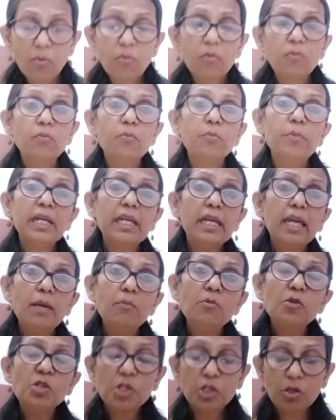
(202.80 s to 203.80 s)

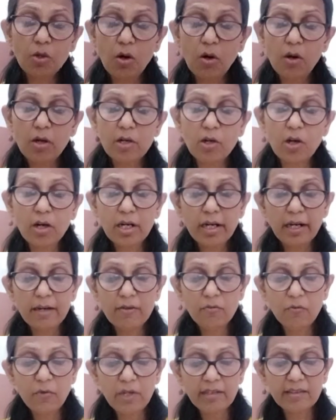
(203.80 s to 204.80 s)
became sure or
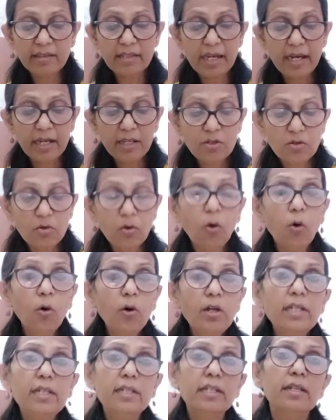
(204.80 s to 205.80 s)
convinced that
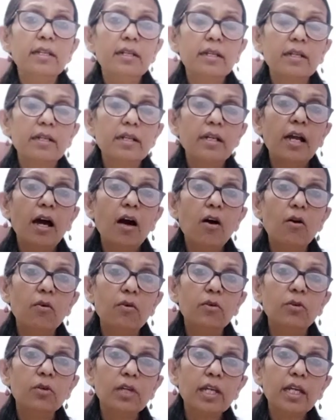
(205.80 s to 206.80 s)
only now,
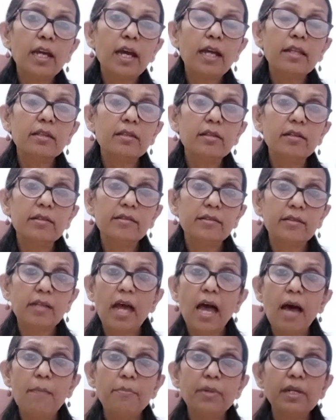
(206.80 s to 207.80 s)
looking at this
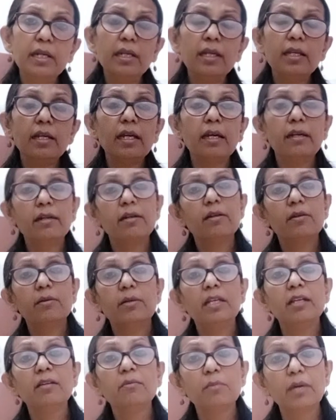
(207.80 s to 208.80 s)
happening
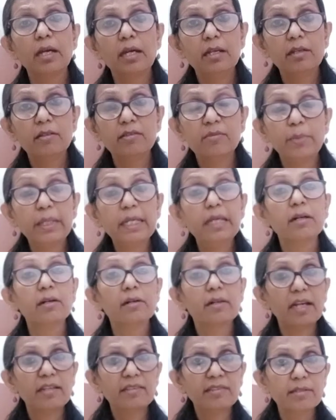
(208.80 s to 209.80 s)
and his being
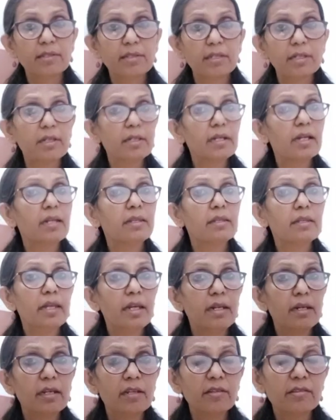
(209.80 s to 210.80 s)
arrested and
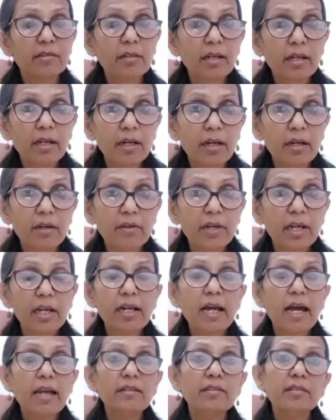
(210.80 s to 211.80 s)
then his
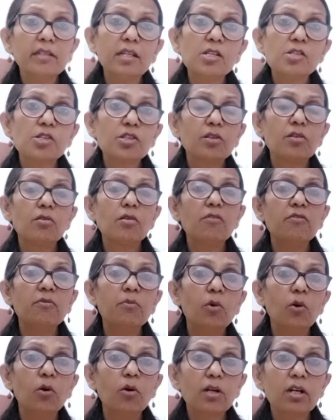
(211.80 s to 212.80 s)
realization of
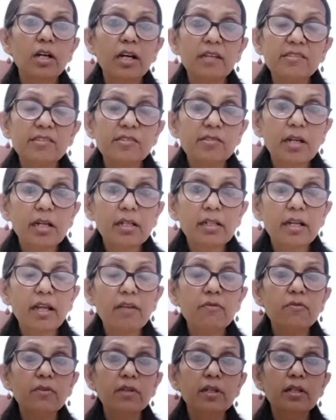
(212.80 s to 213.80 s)
more
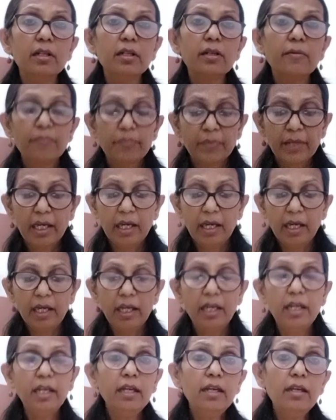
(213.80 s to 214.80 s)
constructive work,
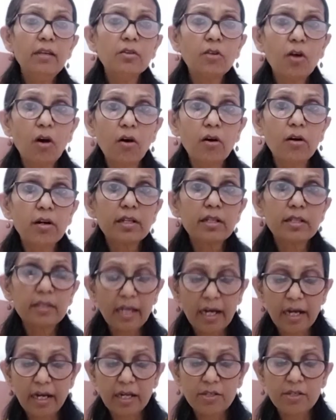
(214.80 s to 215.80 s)
he thought
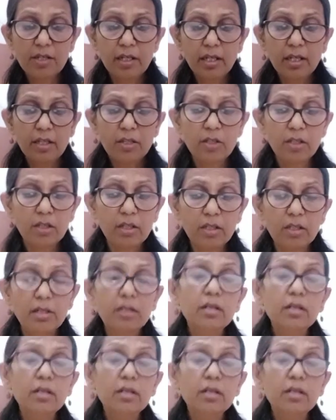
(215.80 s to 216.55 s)
that the